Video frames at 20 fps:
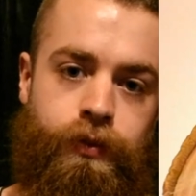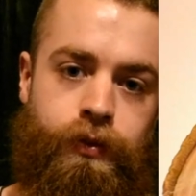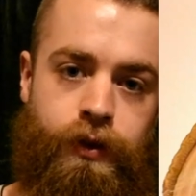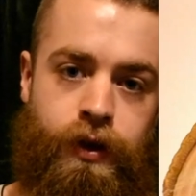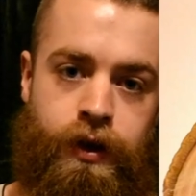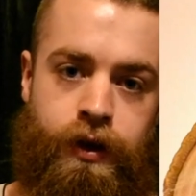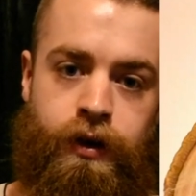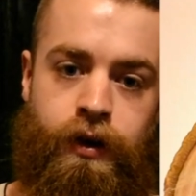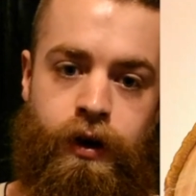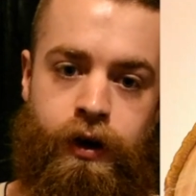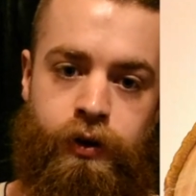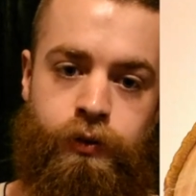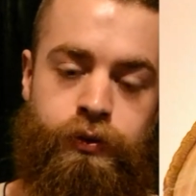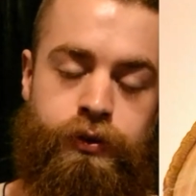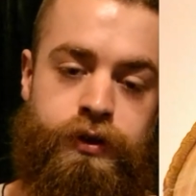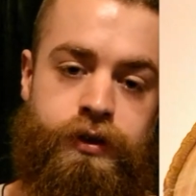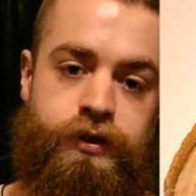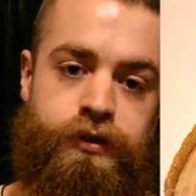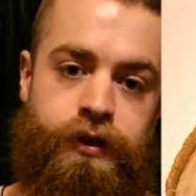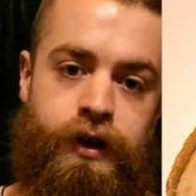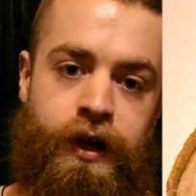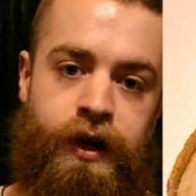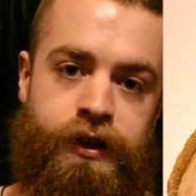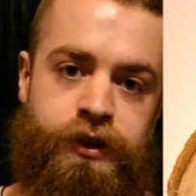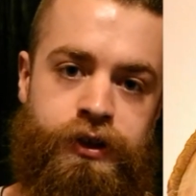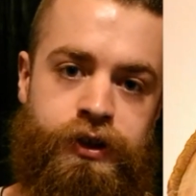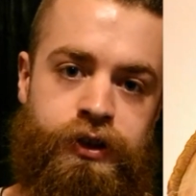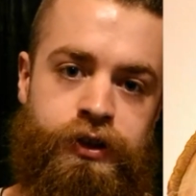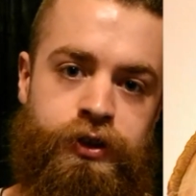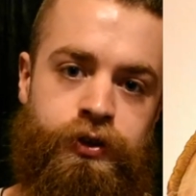Then I would
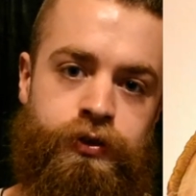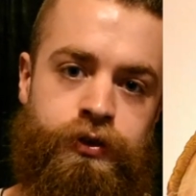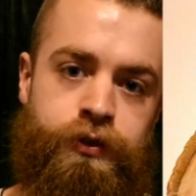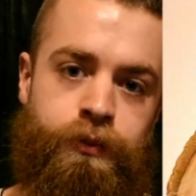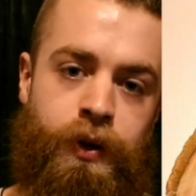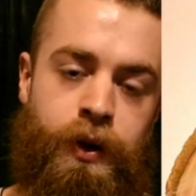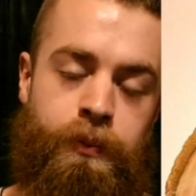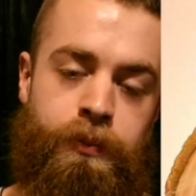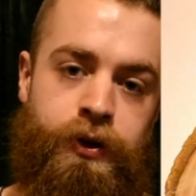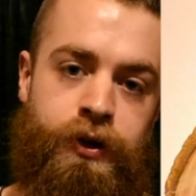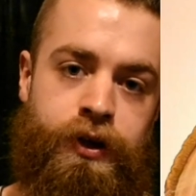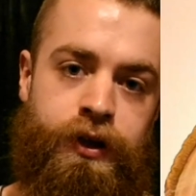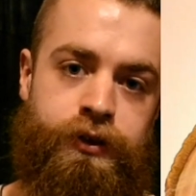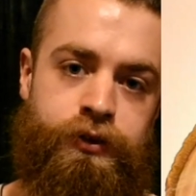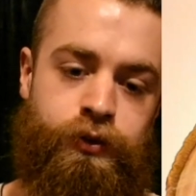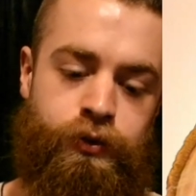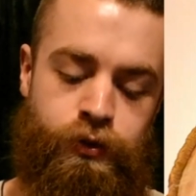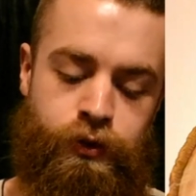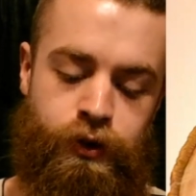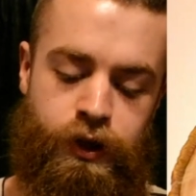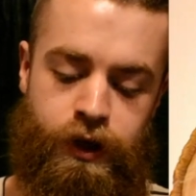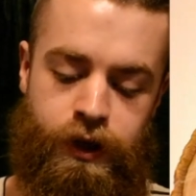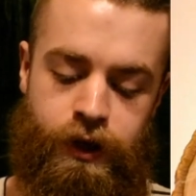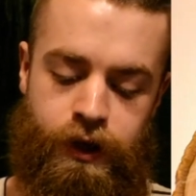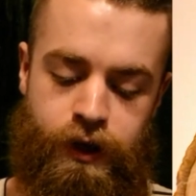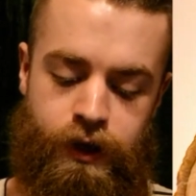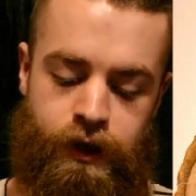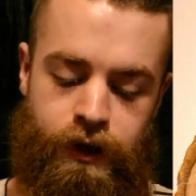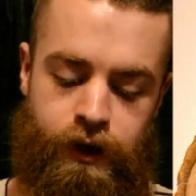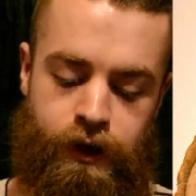etch it using my burning tool,
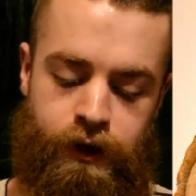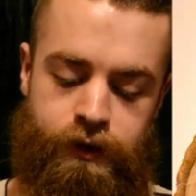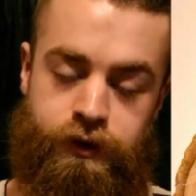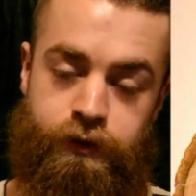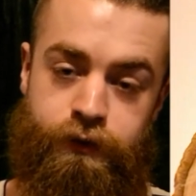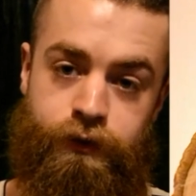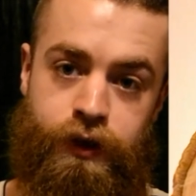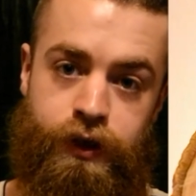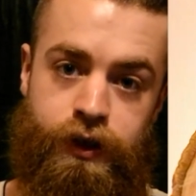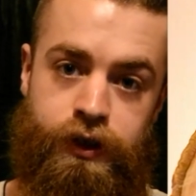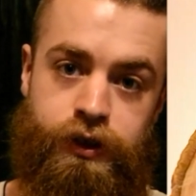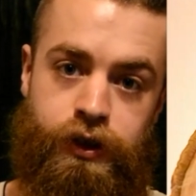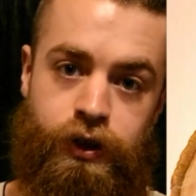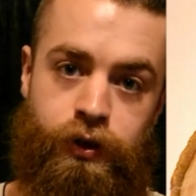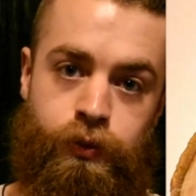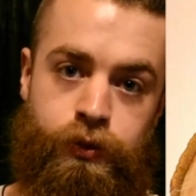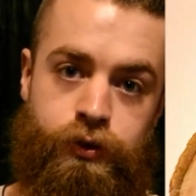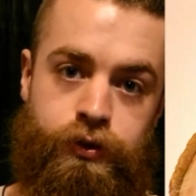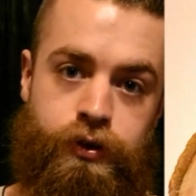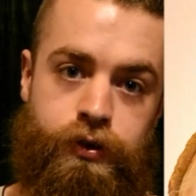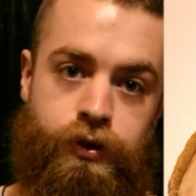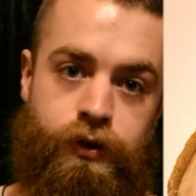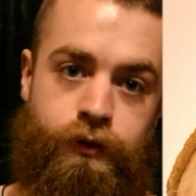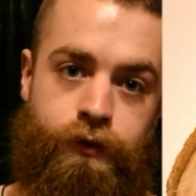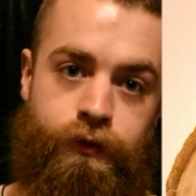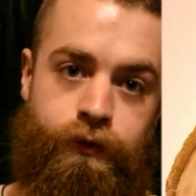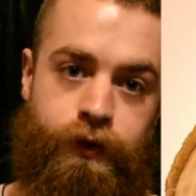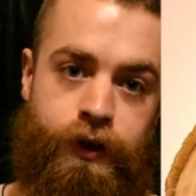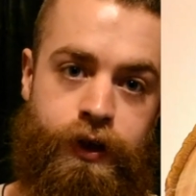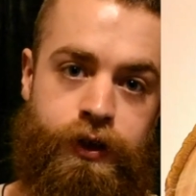and to finish I would
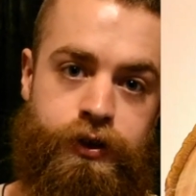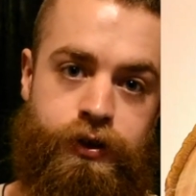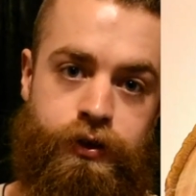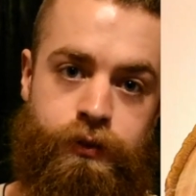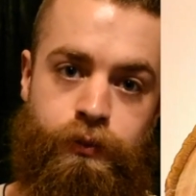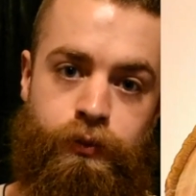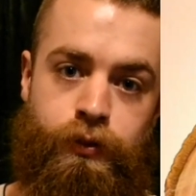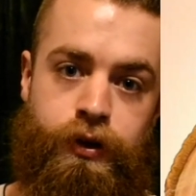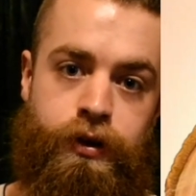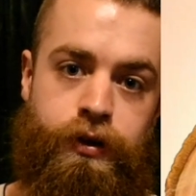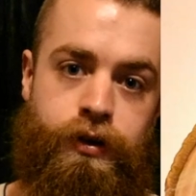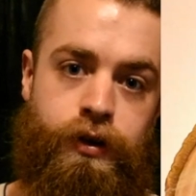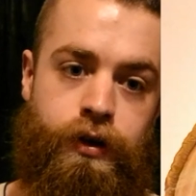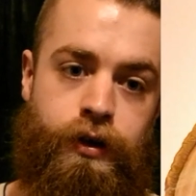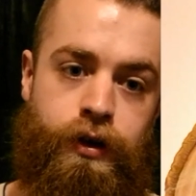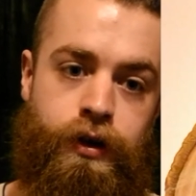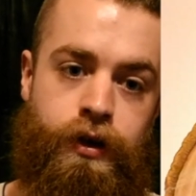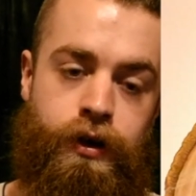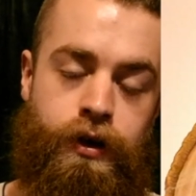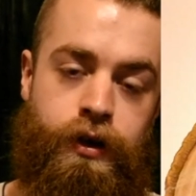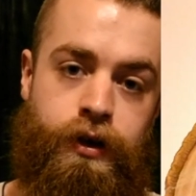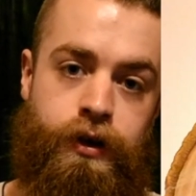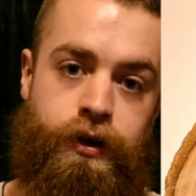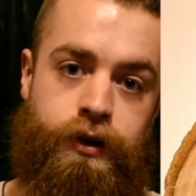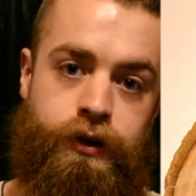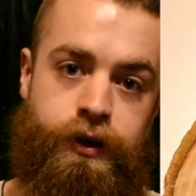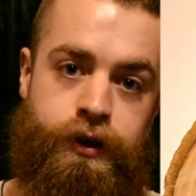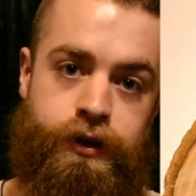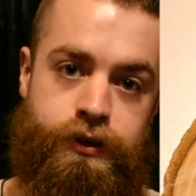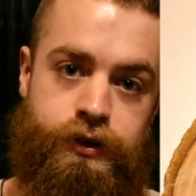finish them with
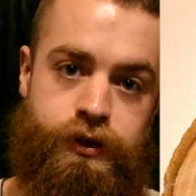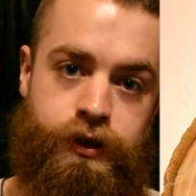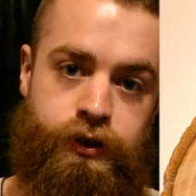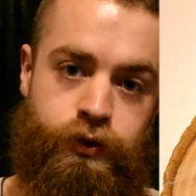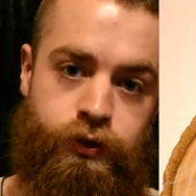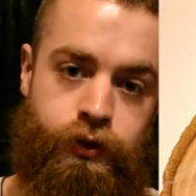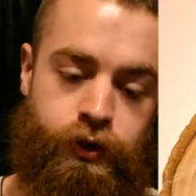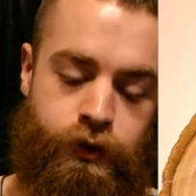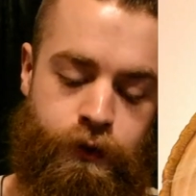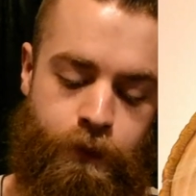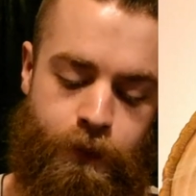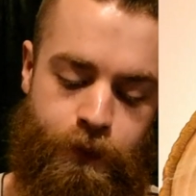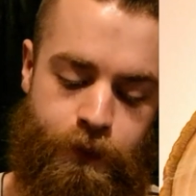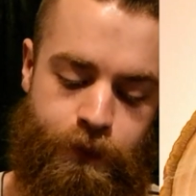linseed oil.